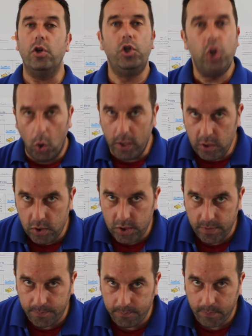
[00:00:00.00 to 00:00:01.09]
choice,
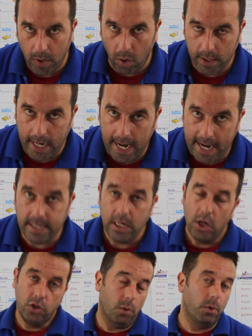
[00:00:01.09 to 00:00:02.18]
okay?
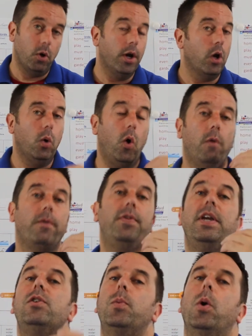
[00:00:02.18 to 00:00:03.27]
So we're going to go over
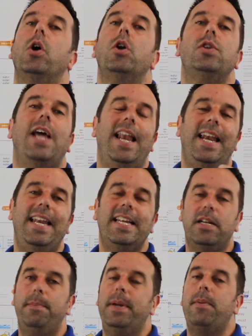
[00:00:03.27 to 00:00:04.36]
these words a
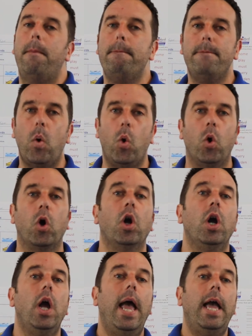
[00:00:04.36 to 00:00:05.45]
little bit more
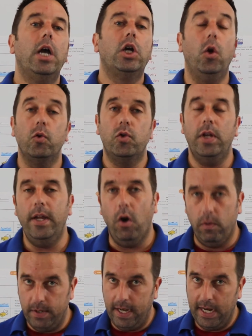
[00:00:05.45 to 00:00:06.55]
closely
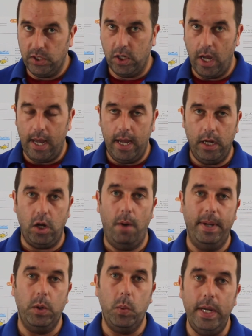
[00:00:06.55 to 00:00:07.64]
over the next
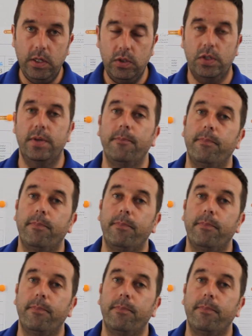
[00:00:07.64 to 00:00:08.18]
coming weeks.